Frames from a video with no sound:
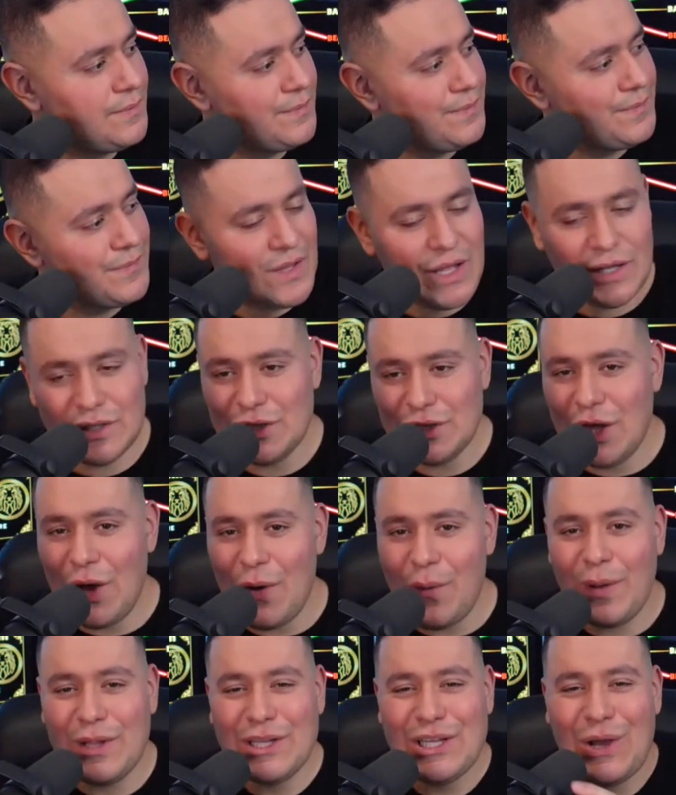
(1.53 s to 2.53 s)
Hello,
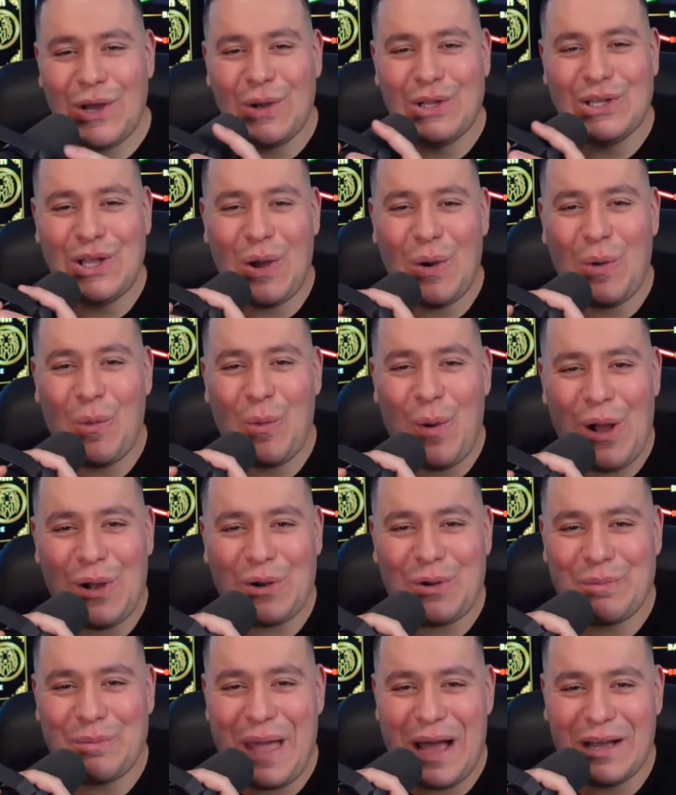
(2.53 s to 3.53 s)
hello, hello.
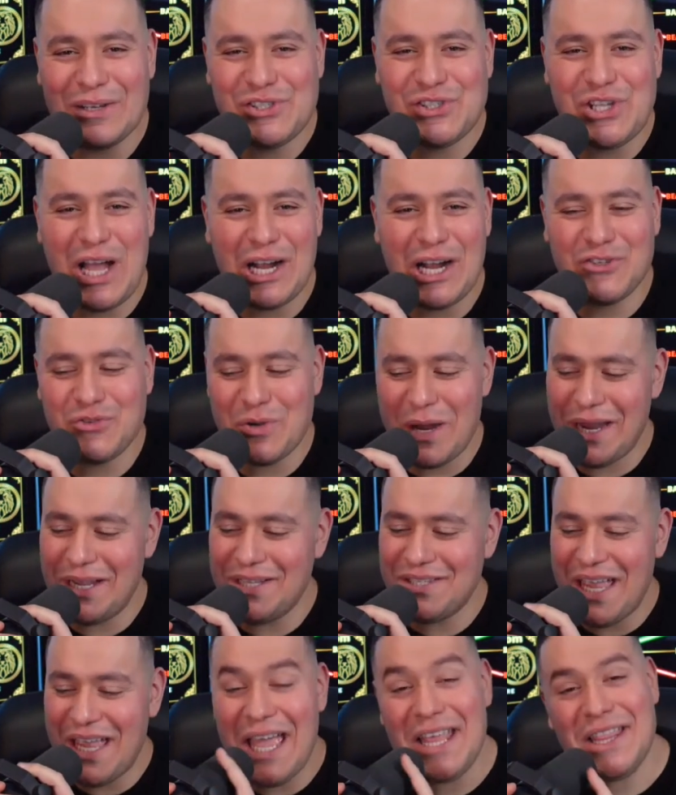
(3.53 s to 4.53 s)
Welcome now, Stock
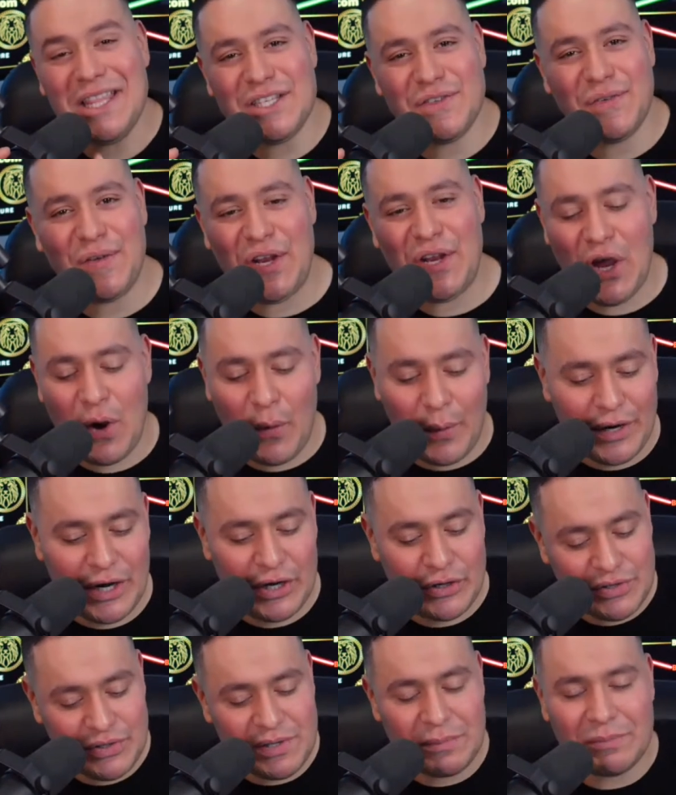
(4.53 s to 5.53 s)
Trades. In this video, we're going to
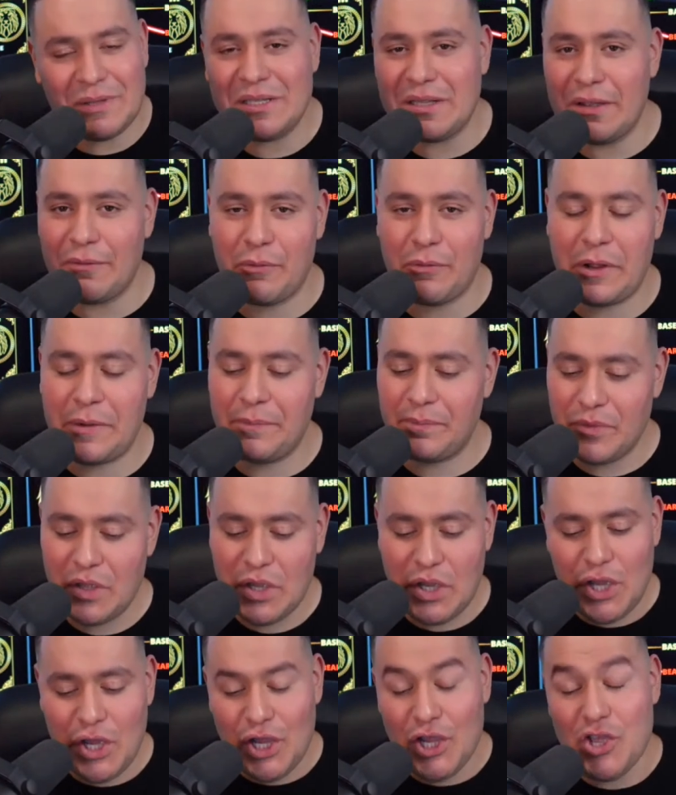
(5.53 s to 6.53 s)
do something different.
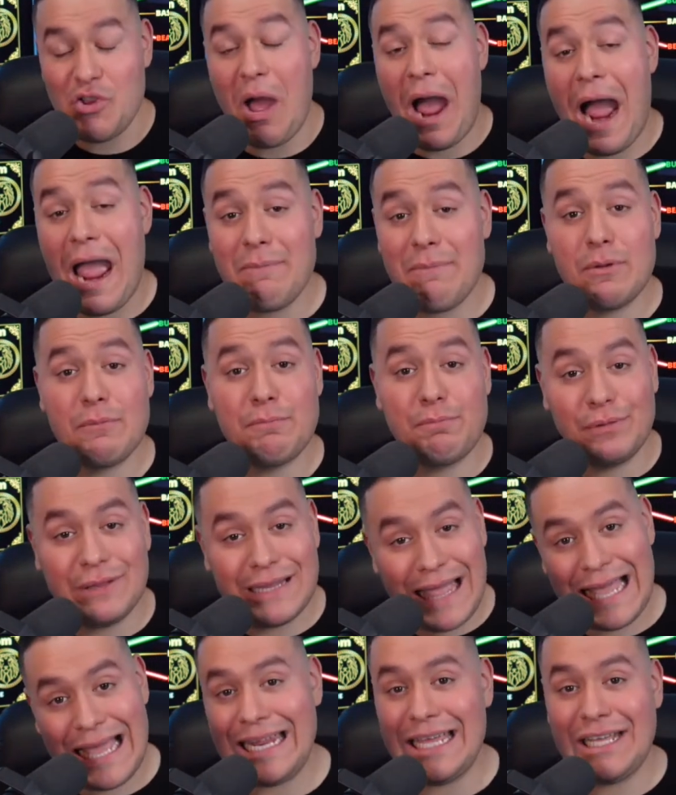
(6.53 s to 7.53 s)
You know, I've been
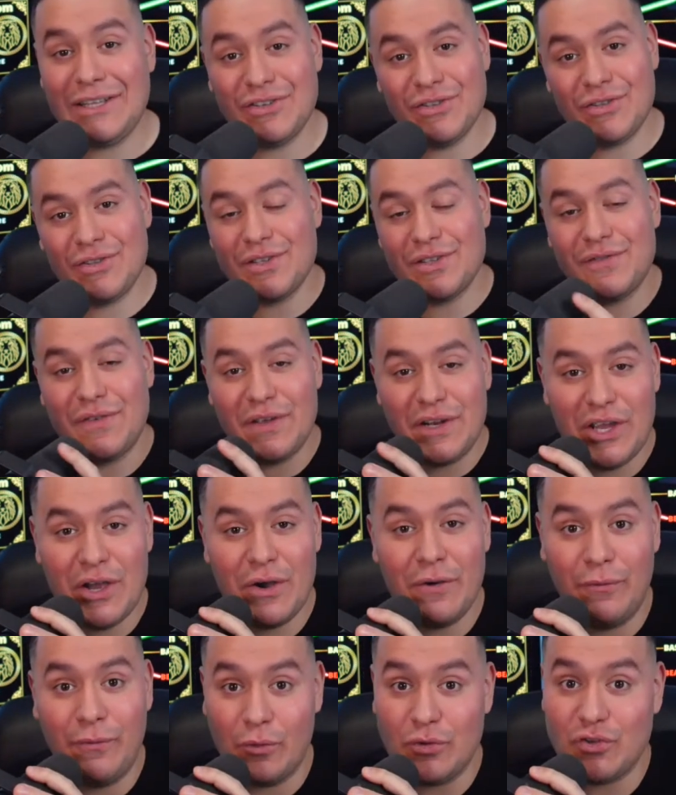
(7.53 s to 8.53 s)
planning to do this video
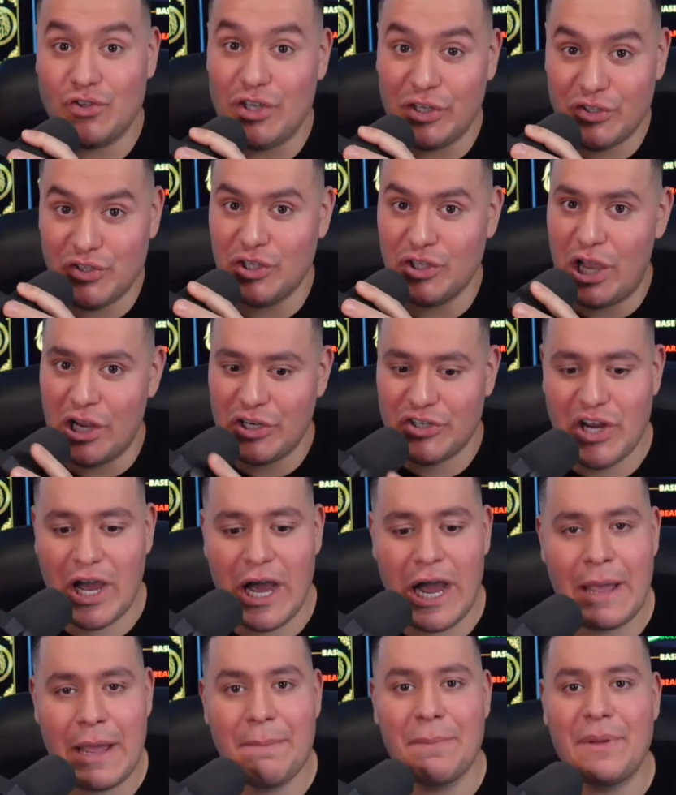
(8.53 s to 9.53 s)
for such a long
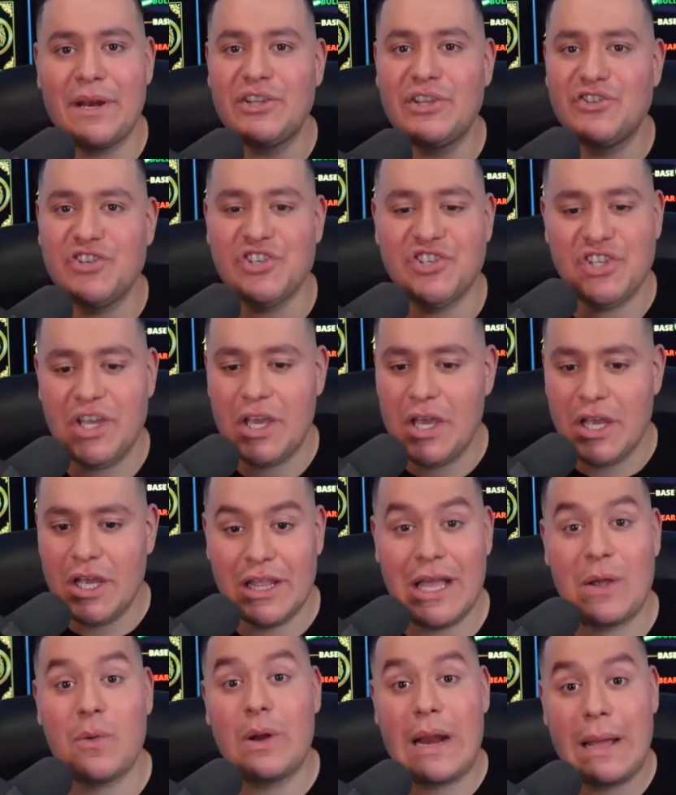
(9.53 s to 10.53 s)
time, but it's just
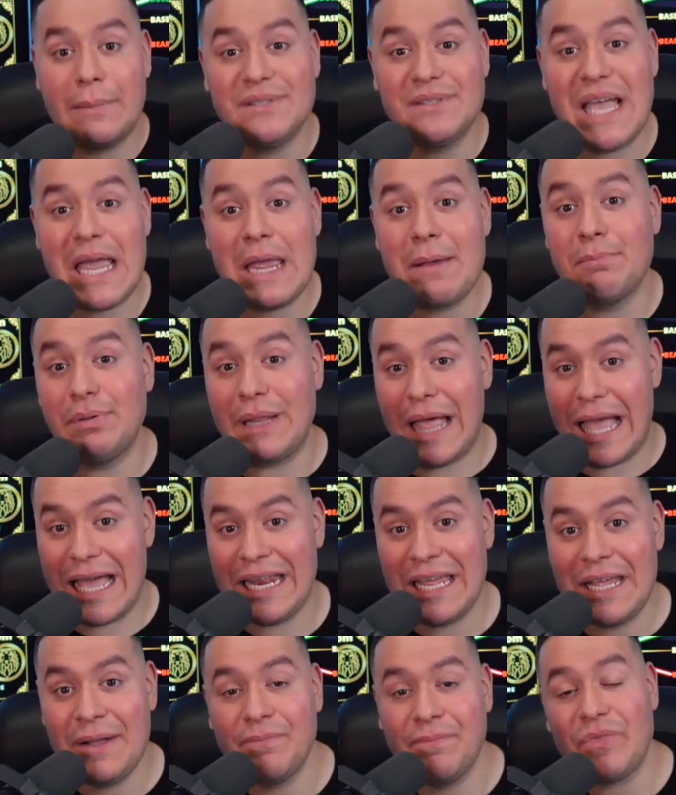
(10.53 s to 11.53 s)
like when I'm saying
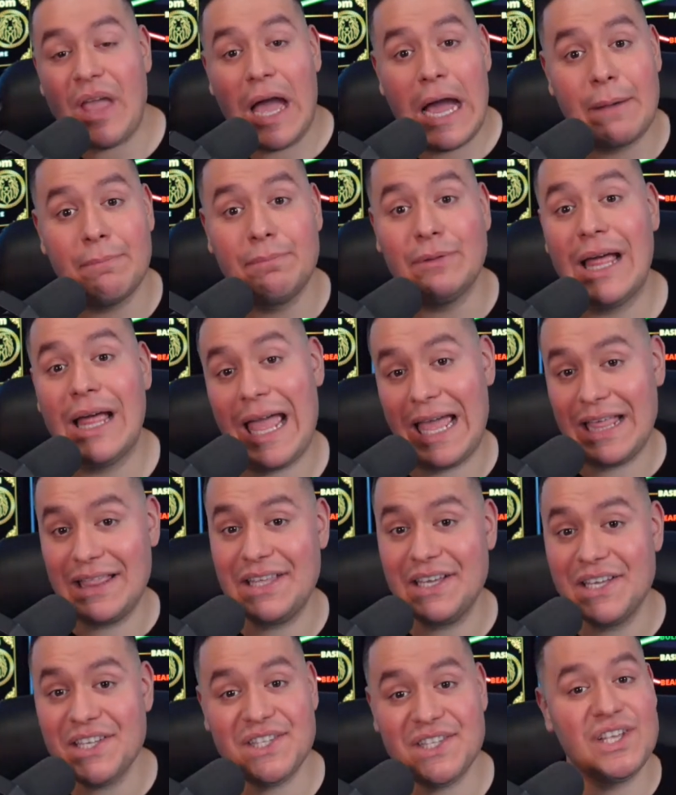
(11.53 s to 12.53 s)
planning, I planned
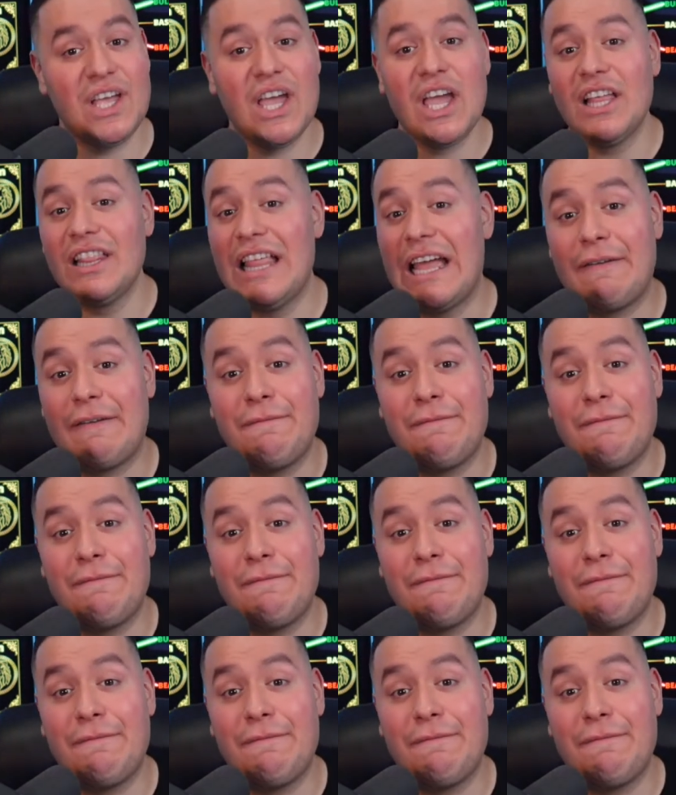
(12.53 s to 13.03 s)
this like